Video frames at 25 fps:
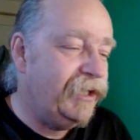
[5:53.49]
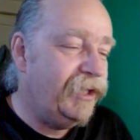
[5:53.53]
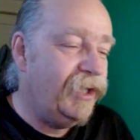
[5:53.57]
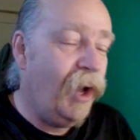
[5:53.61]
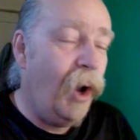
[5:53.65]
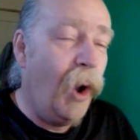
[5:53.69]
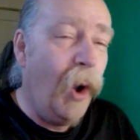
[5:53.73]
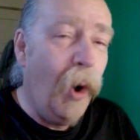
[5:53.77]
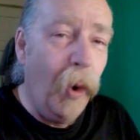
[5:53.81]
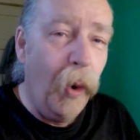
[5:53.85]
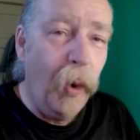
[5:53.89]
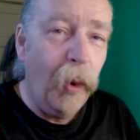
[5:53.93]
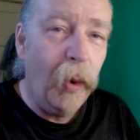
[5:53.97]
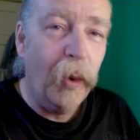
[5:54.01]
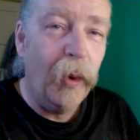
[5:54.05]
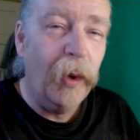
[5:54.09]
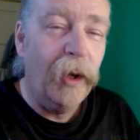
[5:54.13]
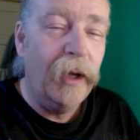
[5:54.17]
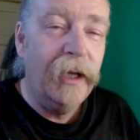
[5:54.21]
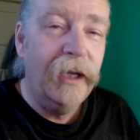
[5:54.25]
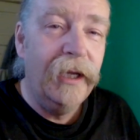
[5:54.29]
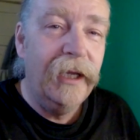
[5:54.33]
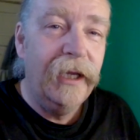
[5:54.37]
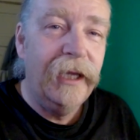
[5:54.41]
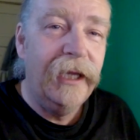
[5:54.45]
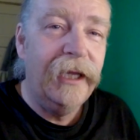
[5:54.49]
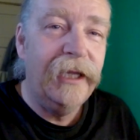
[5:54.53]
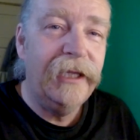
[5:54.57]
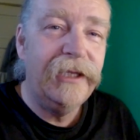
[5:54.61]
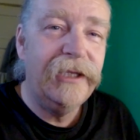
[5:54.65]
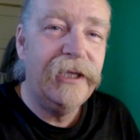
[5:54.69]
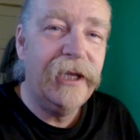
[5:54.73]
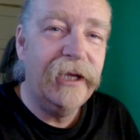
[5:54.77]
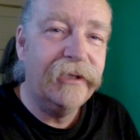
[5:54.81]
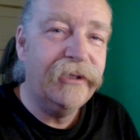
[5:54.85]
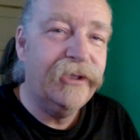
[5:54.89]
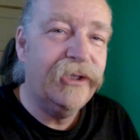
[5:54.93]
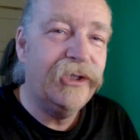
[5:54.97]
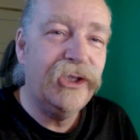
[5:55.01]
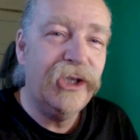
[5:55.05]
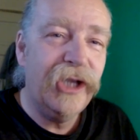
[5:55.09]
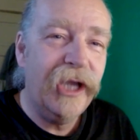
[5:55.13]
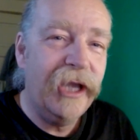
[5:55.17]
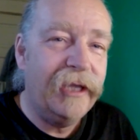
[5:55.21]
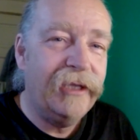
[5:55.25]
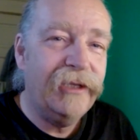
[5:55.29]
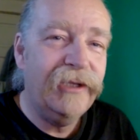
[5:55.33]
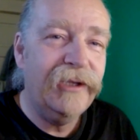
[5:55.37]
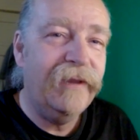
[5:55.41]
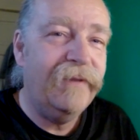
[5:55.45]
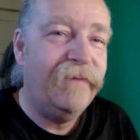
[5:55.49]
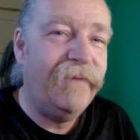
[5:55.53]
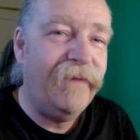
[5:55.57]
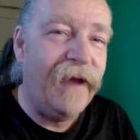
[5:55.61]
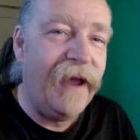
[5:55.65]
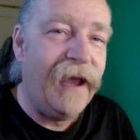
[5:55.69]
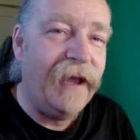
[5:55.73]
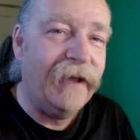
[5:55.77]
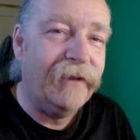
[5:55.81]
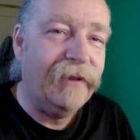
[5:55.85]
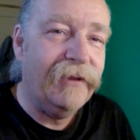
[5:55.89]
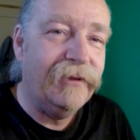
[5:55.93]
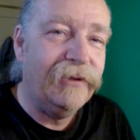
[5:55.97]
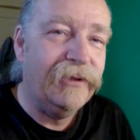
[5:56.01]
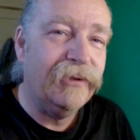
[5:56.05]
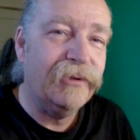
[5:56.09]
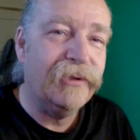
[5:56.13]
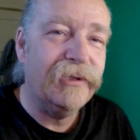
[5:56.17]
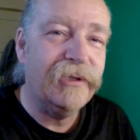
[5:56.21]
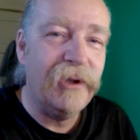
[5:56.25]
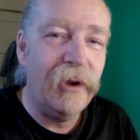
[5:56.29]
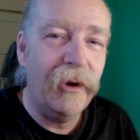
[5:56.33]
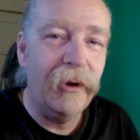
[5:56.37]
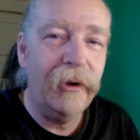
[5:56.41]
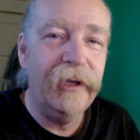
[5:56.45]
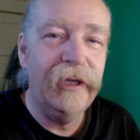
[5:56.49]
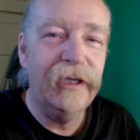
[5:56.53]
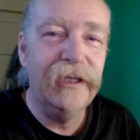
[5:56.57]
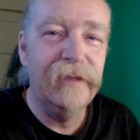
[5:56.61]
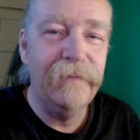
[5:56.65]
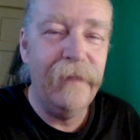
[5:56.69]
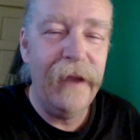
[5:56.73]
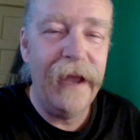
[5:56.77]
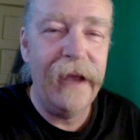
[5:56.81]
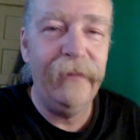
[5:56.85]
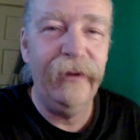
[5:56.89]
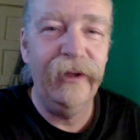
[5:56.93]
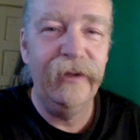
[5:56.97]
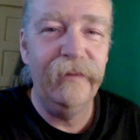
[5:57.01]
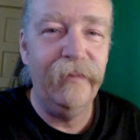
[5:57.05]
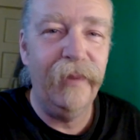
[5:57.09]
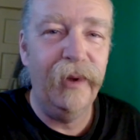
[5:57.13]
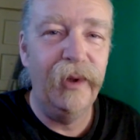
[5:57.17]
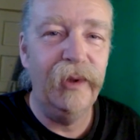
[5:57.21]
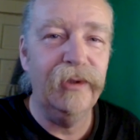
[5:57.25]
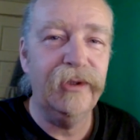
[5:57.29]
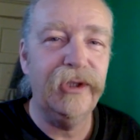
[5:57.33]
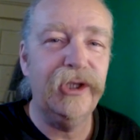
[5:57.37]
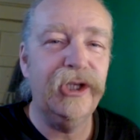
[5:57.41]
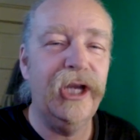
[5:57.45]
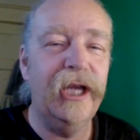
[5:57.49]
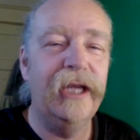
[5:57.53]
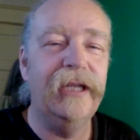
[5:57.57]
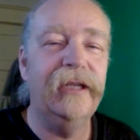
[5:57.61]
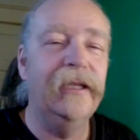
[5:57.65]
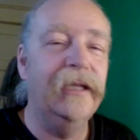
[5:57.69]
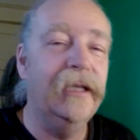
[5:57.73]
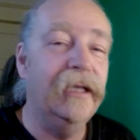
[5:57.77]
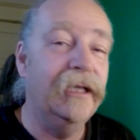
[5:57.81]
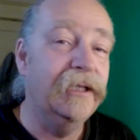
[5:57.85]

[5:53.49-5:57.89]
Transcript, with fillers: no, it doesn't change the fact that your story is babbled bullshit